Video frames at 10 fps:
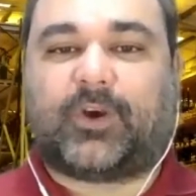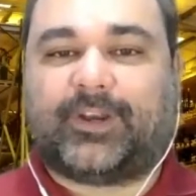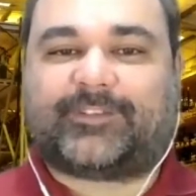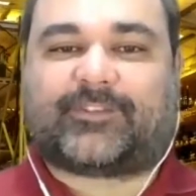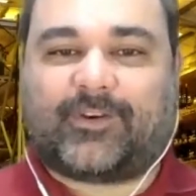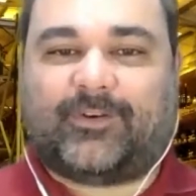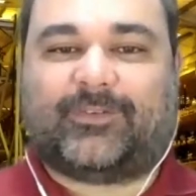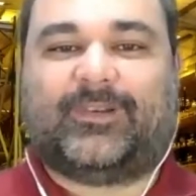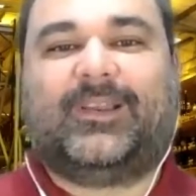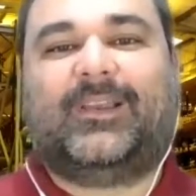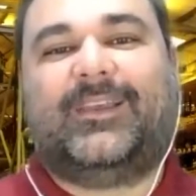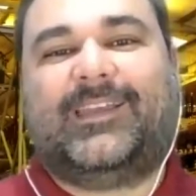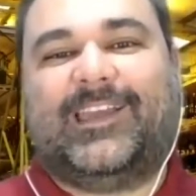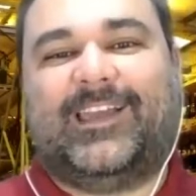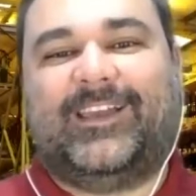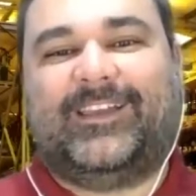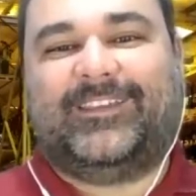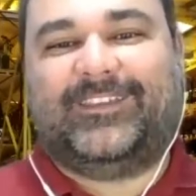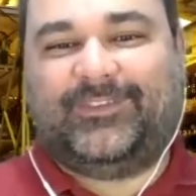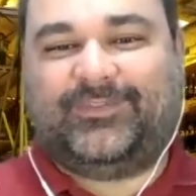strong
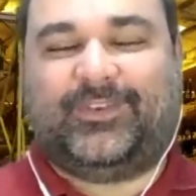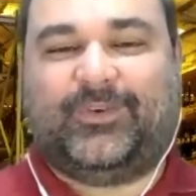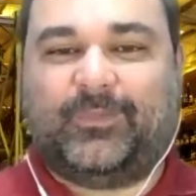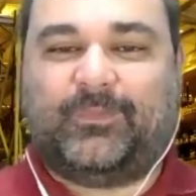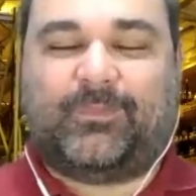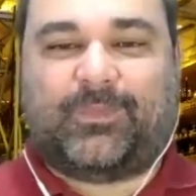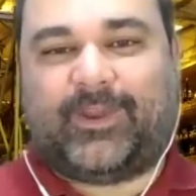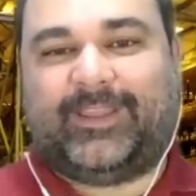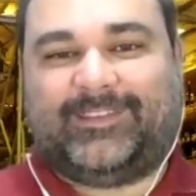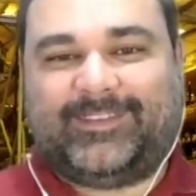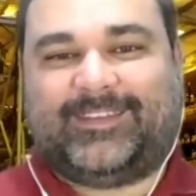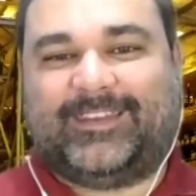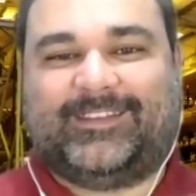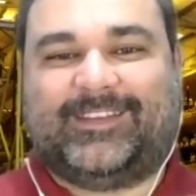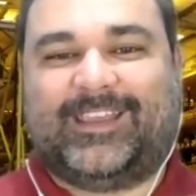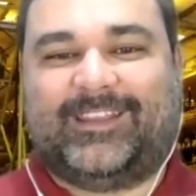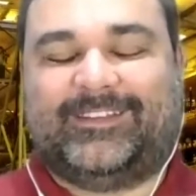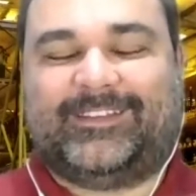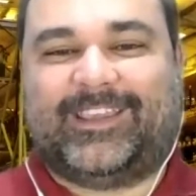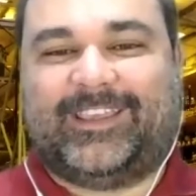if you point
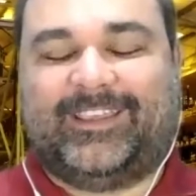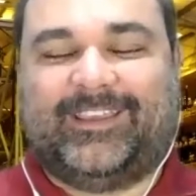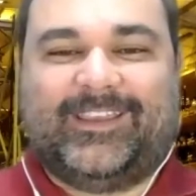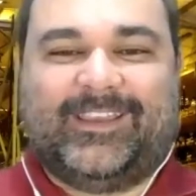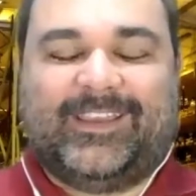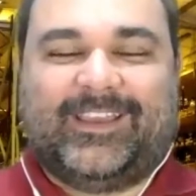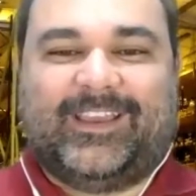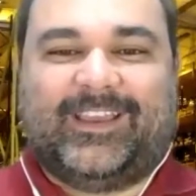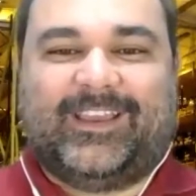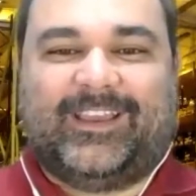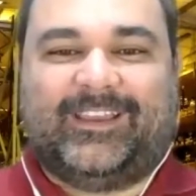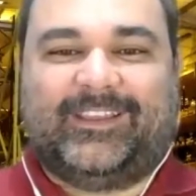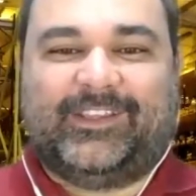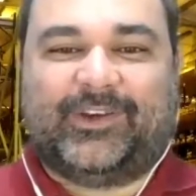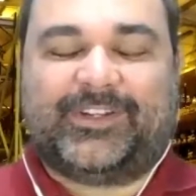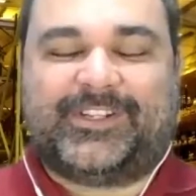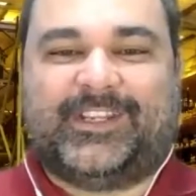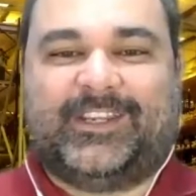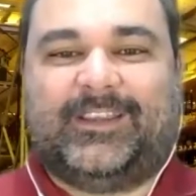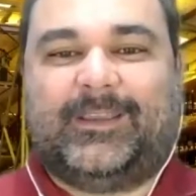and say
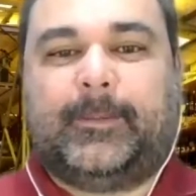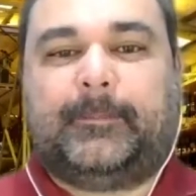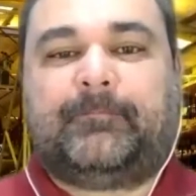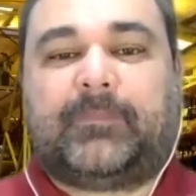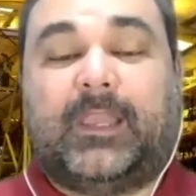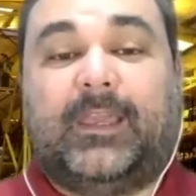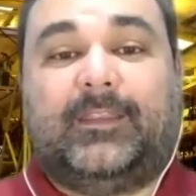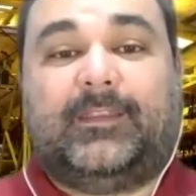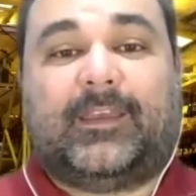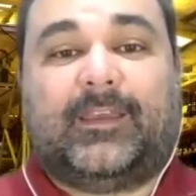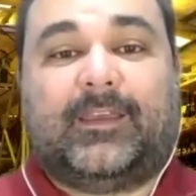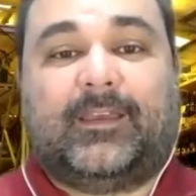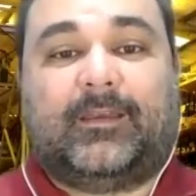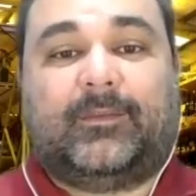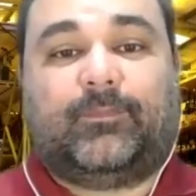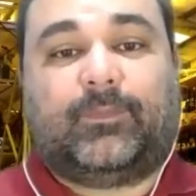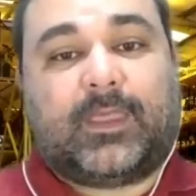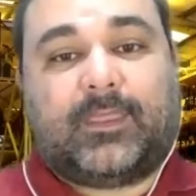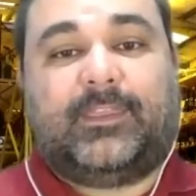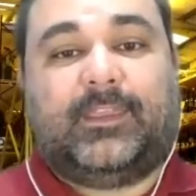Yoshi. And
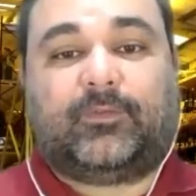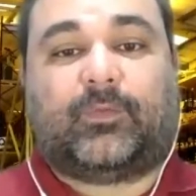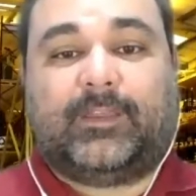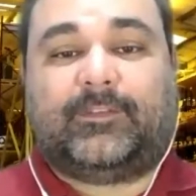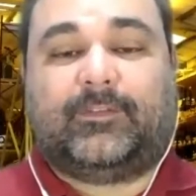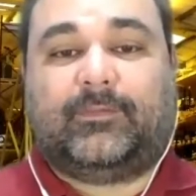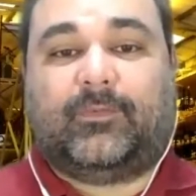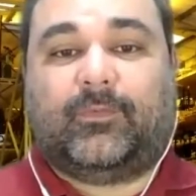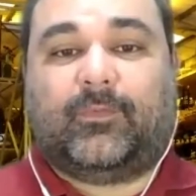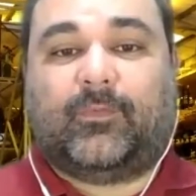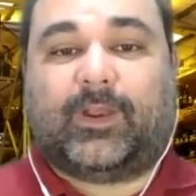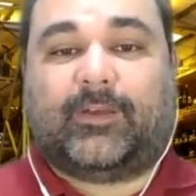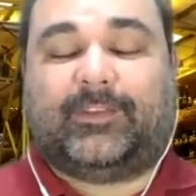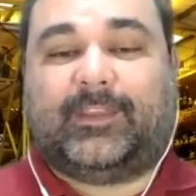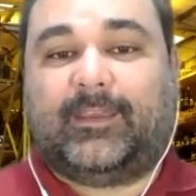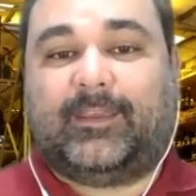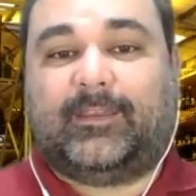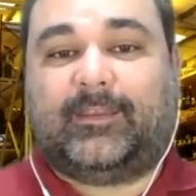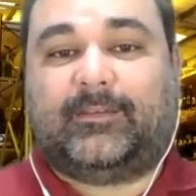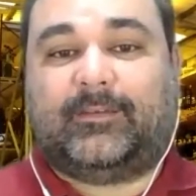this was one of
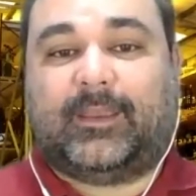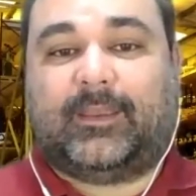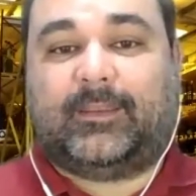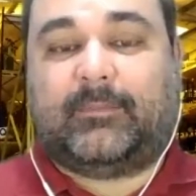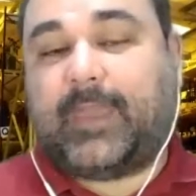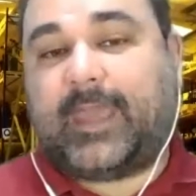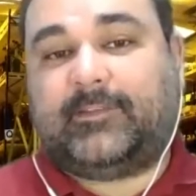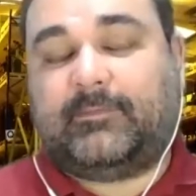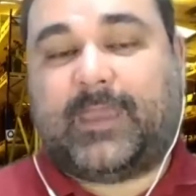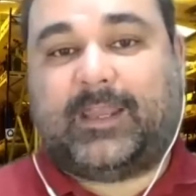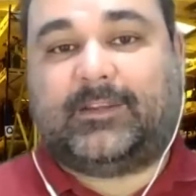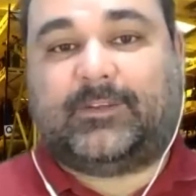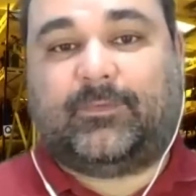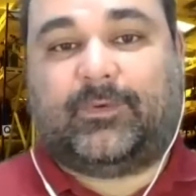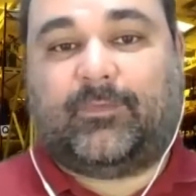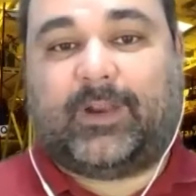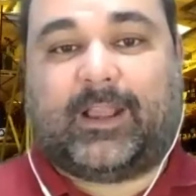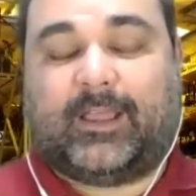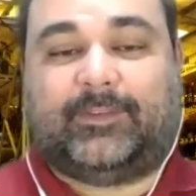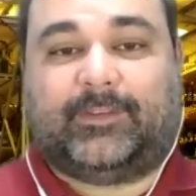the best managed
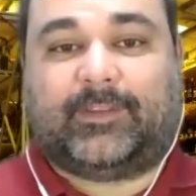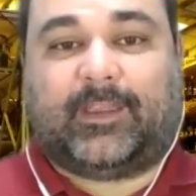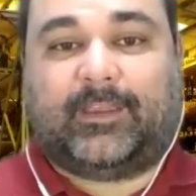warehouses